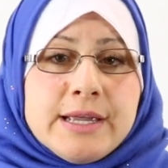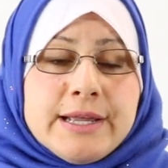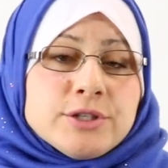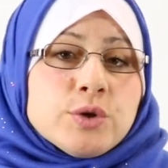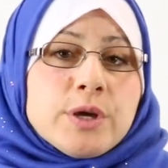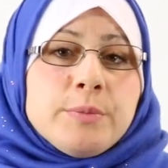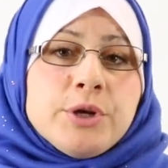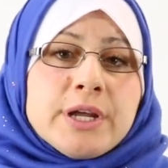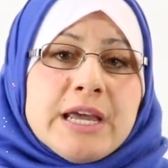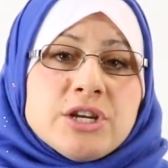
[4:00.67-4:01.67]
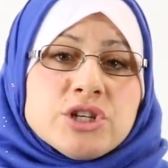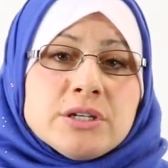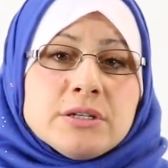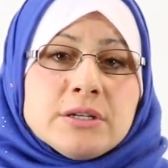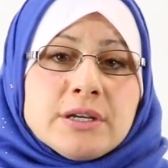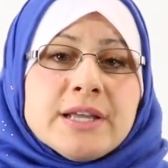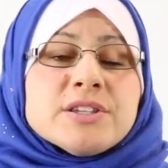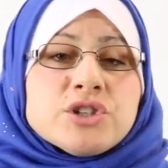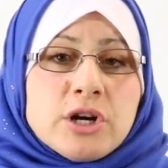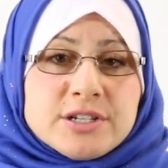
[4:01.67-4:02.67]
And so communication can
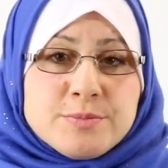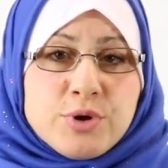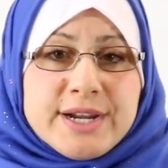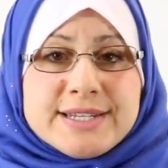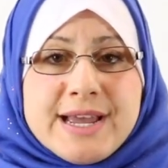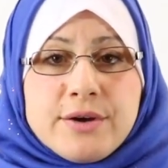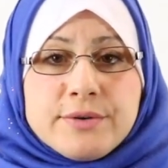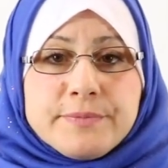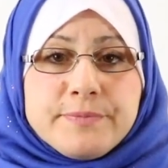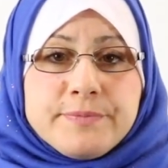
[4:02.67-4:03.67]
start to break down.